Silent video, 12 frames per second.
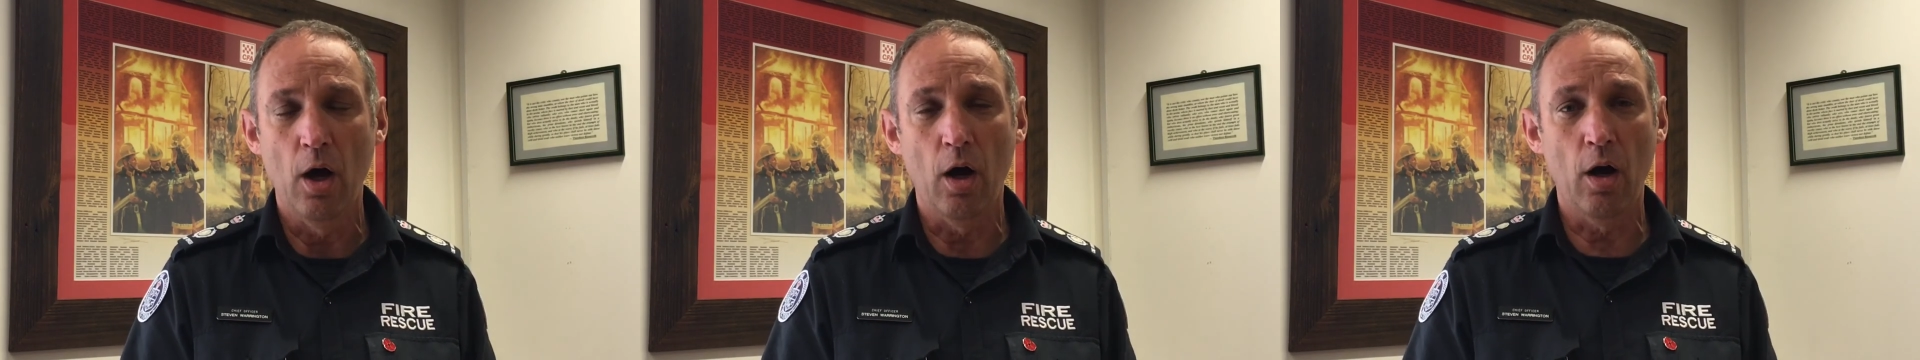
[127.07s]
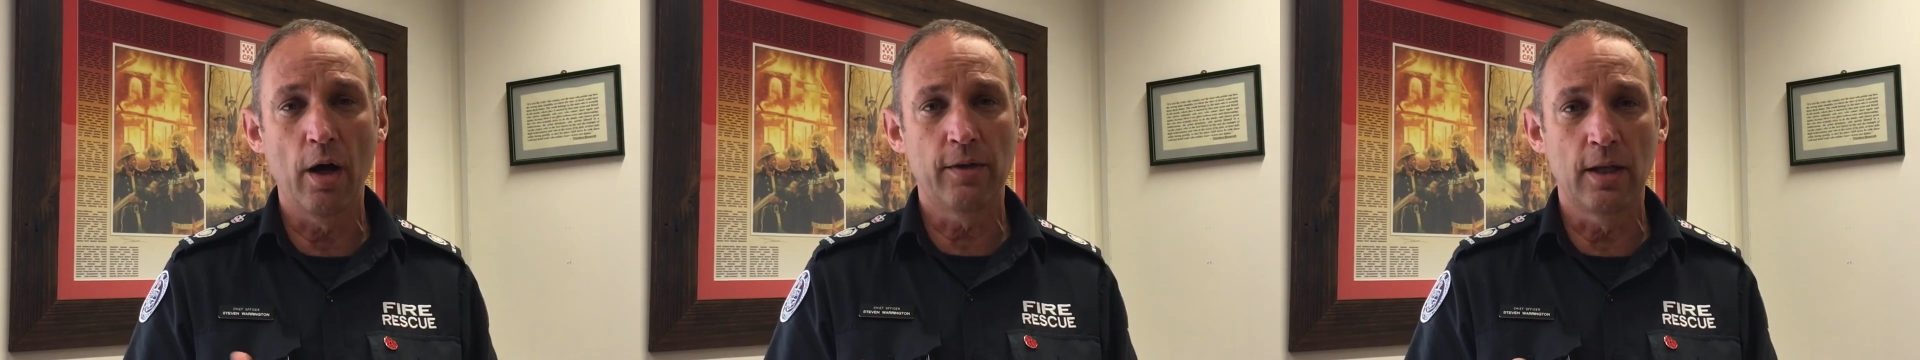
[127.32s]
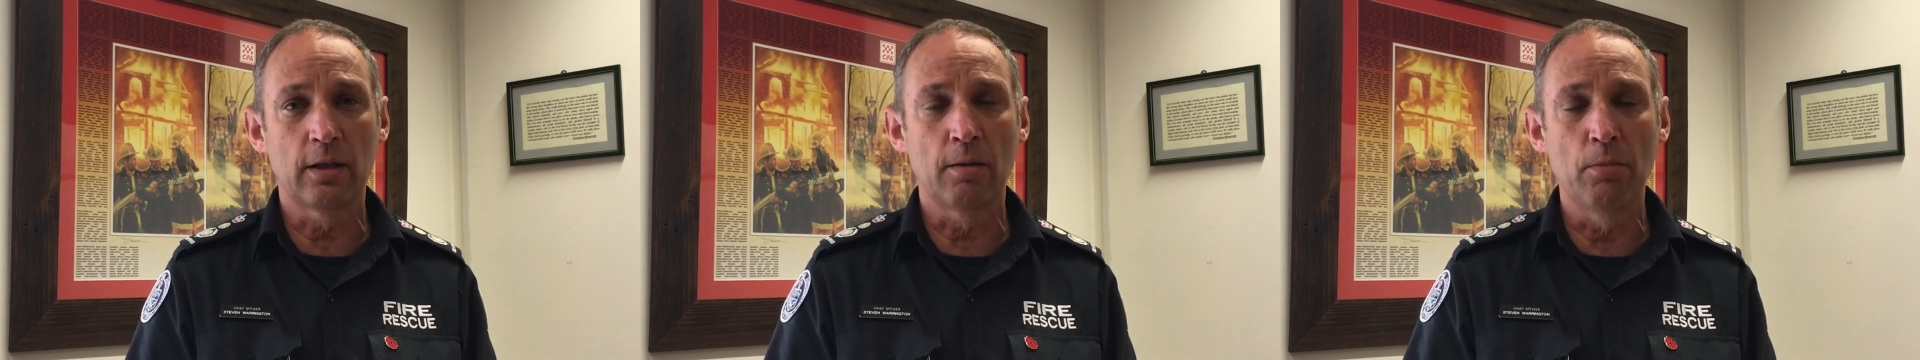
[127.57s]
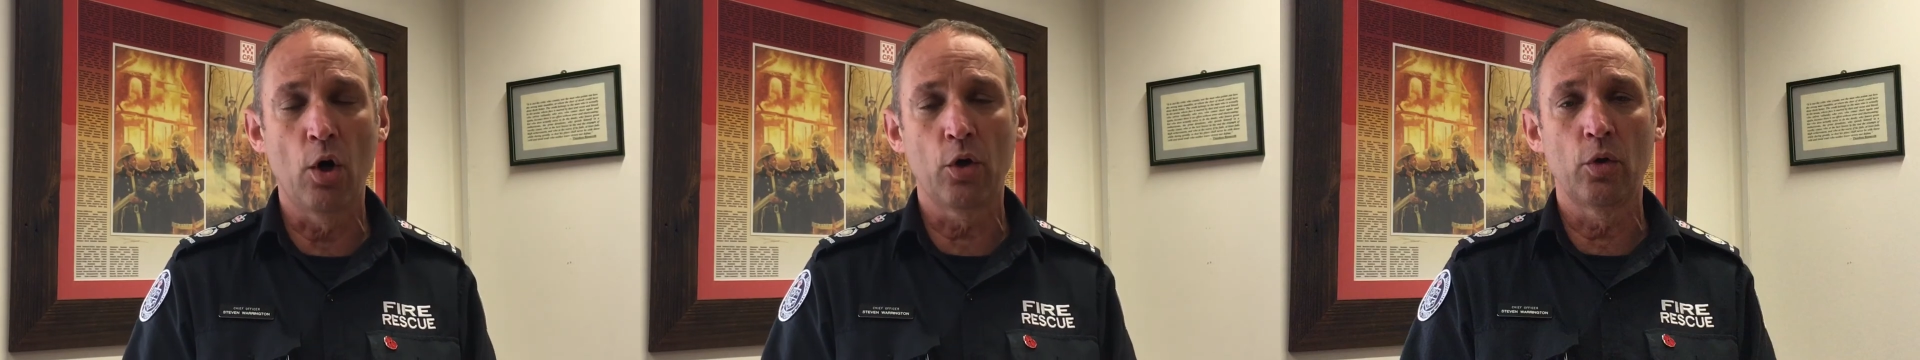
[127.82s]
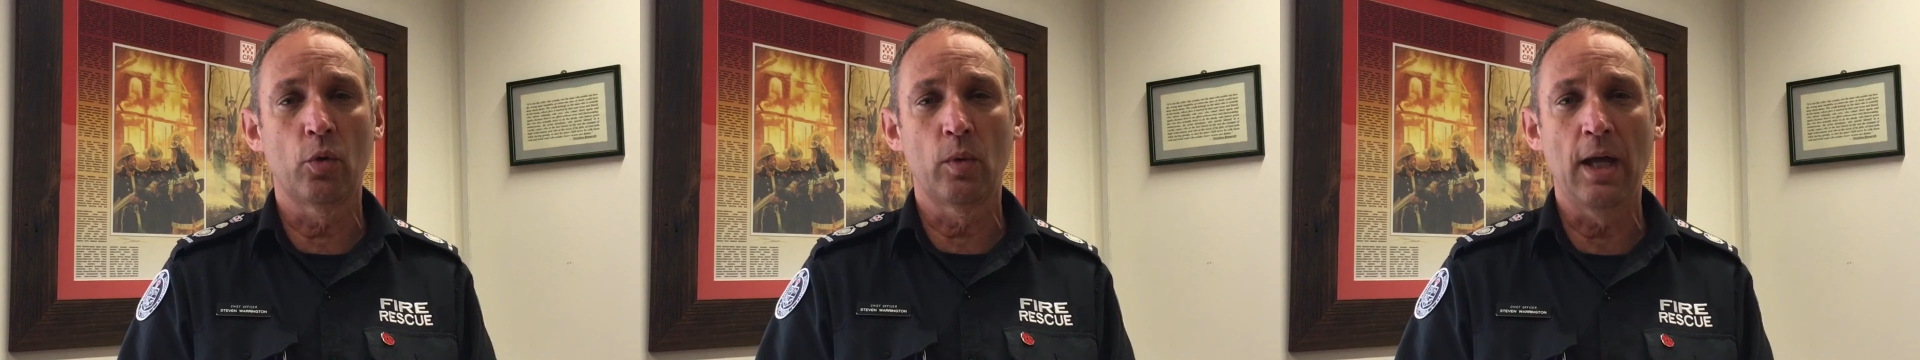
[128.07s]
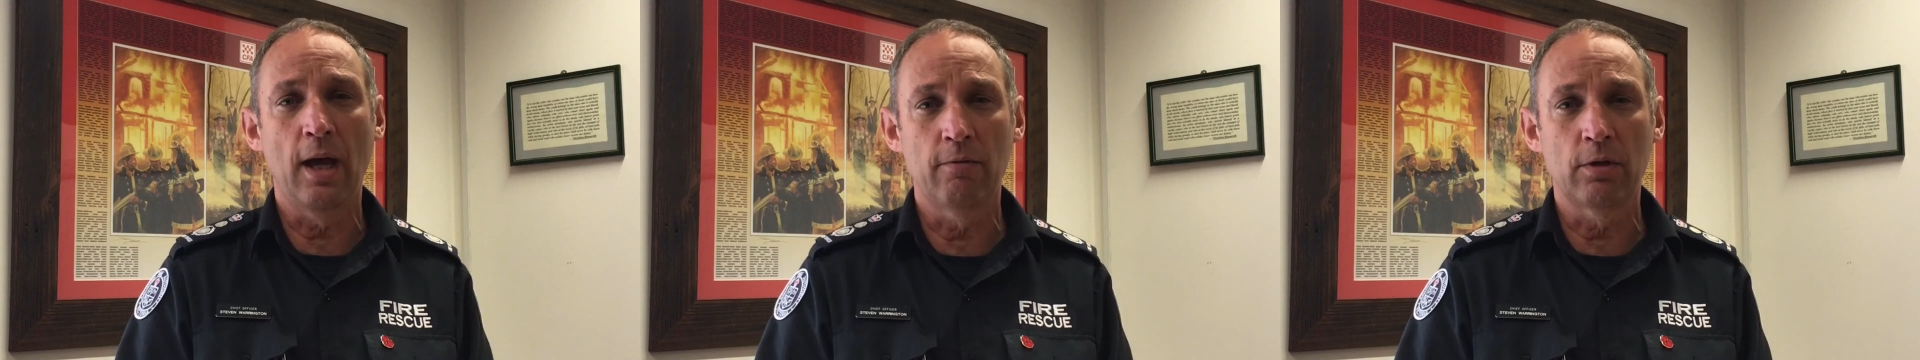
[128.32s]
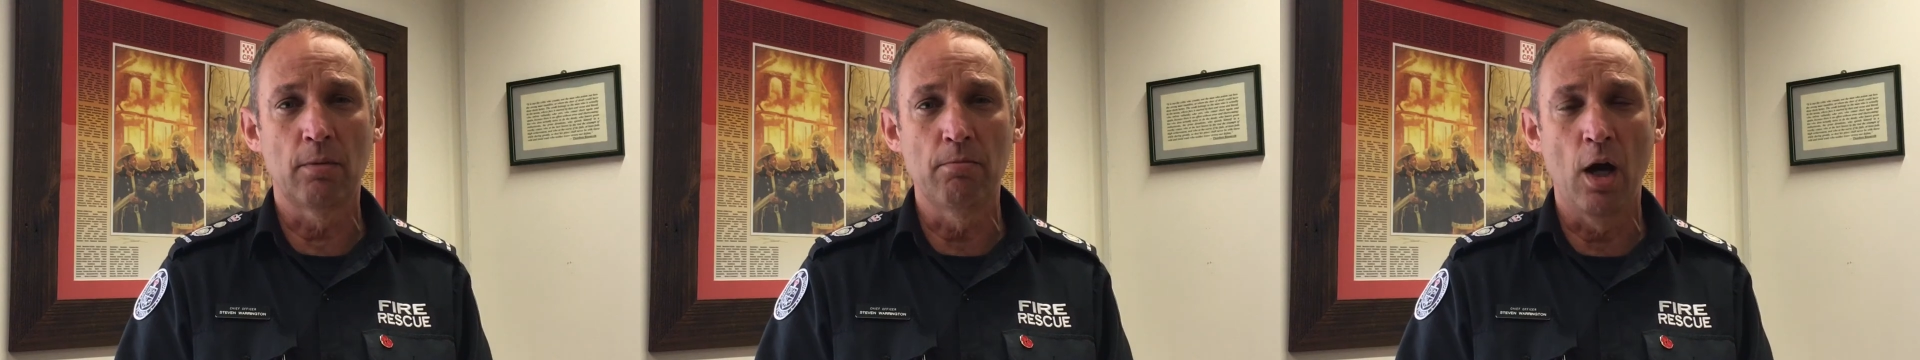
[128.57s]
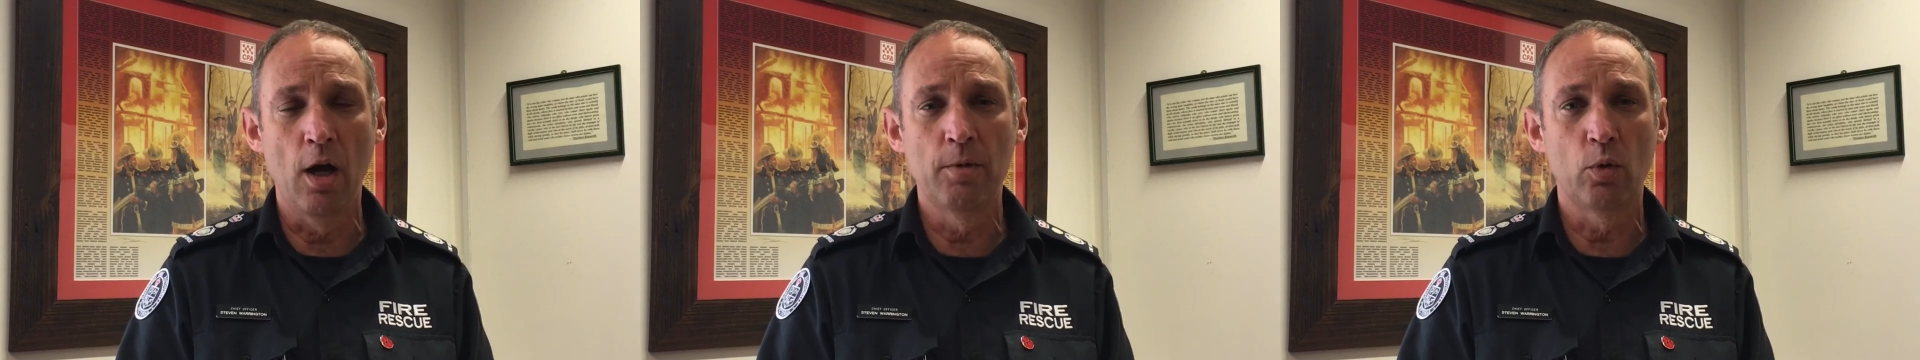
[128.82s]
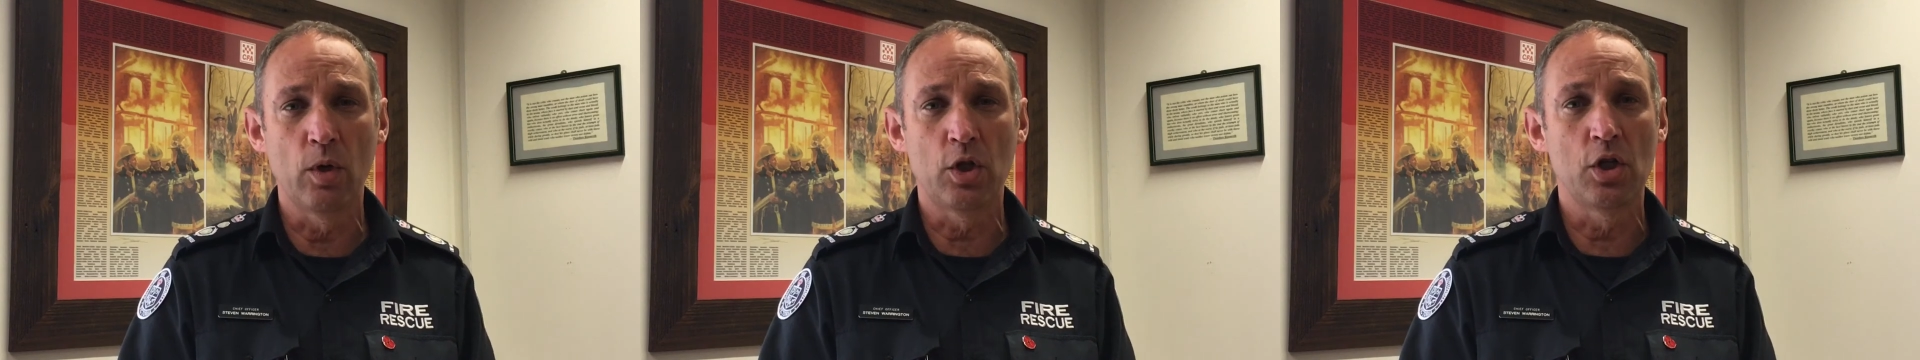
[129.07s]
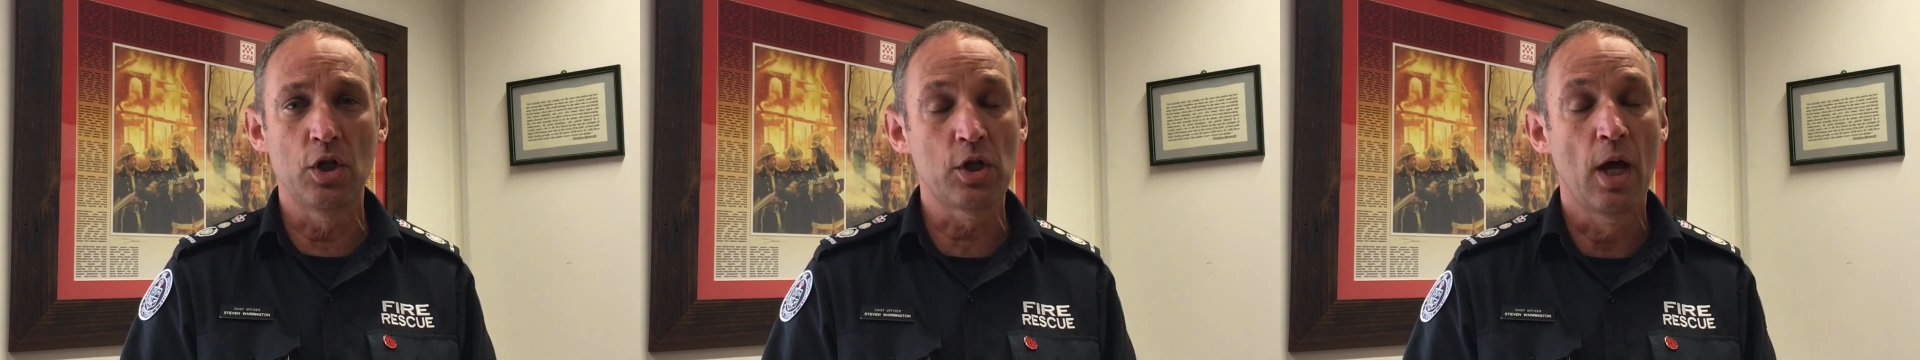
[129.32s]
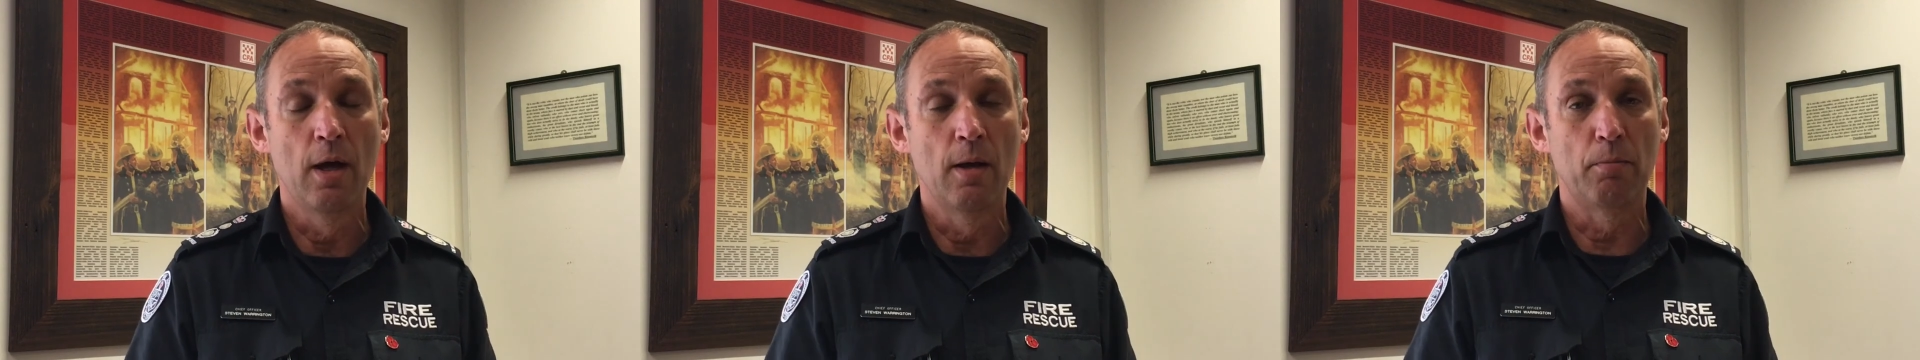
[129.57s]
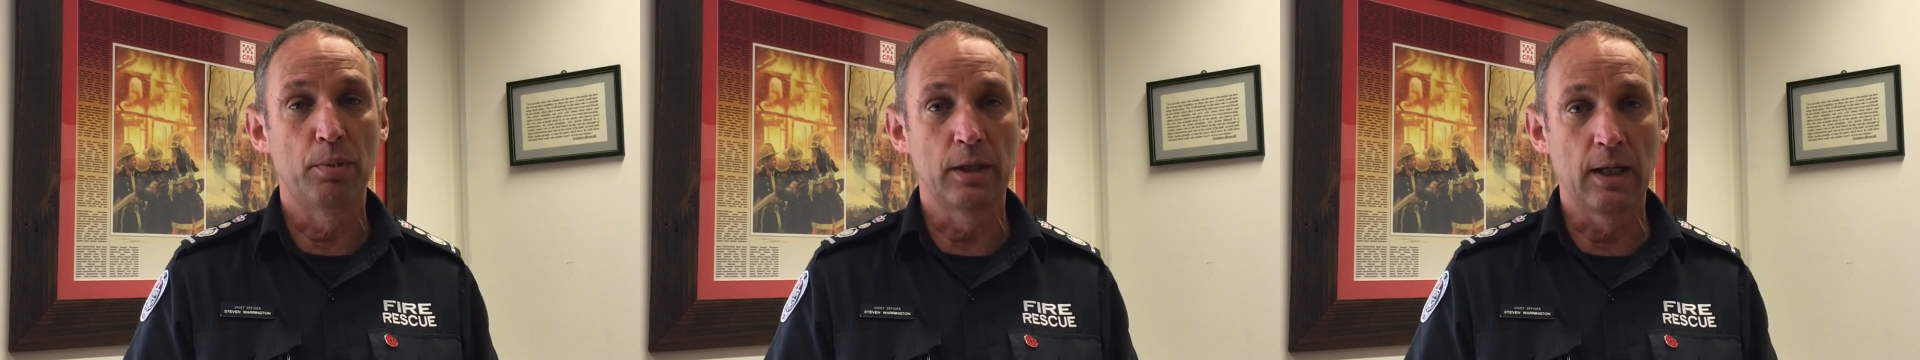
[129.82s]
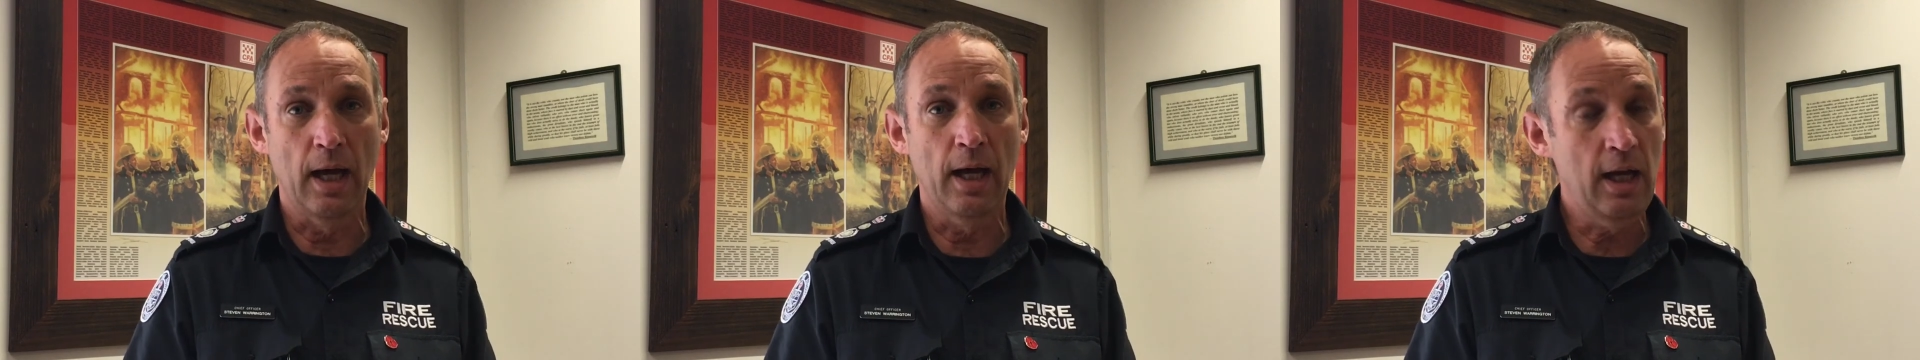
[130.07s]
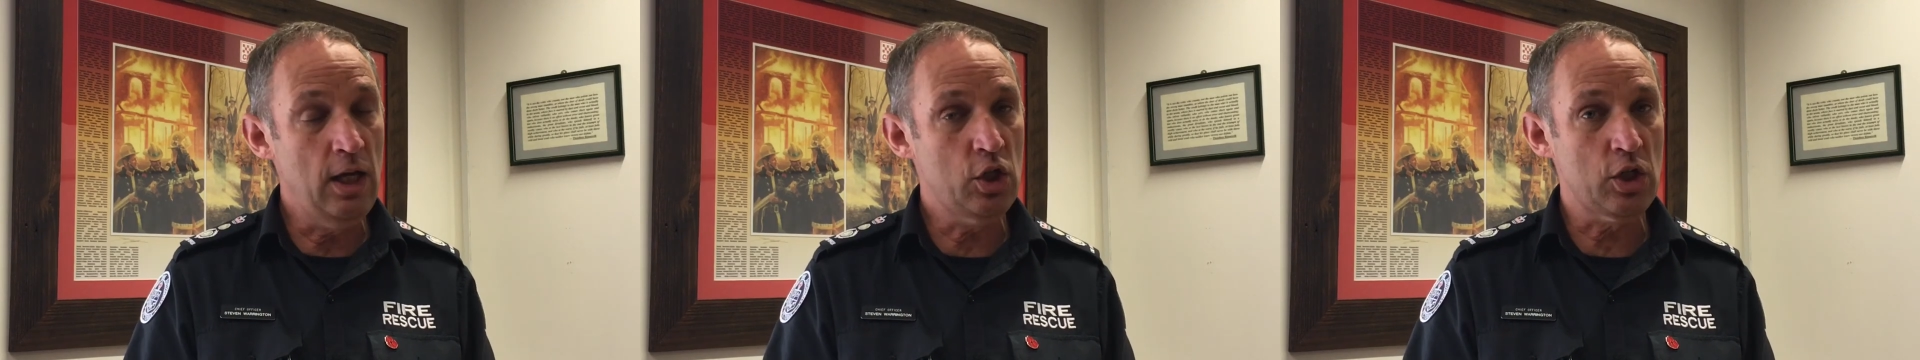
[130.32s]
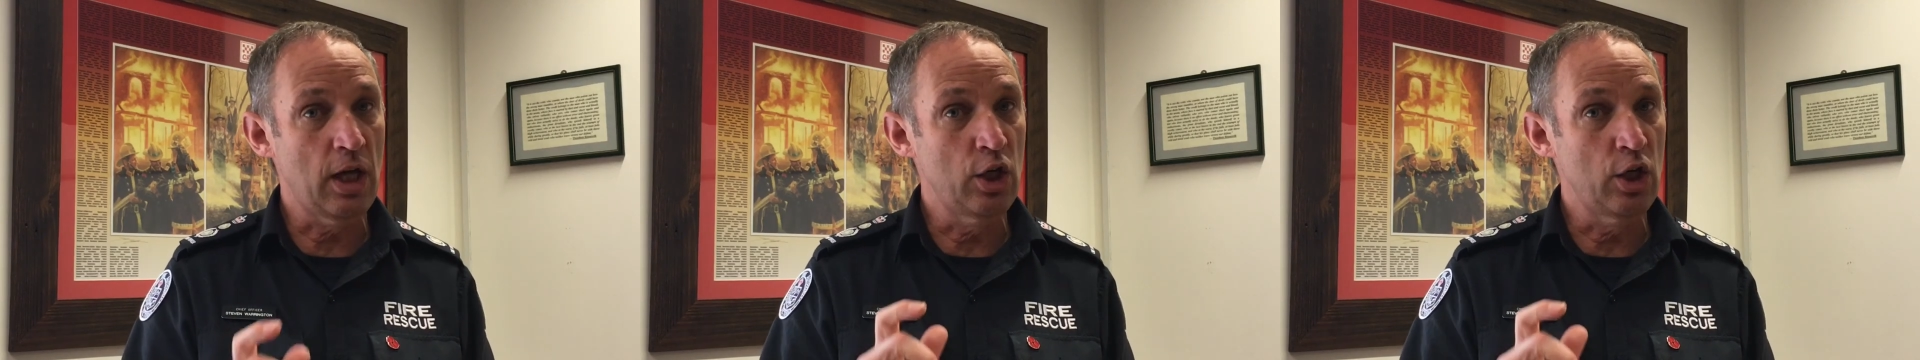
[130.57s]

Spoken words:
I think the model that we have at the moment, which is brigades,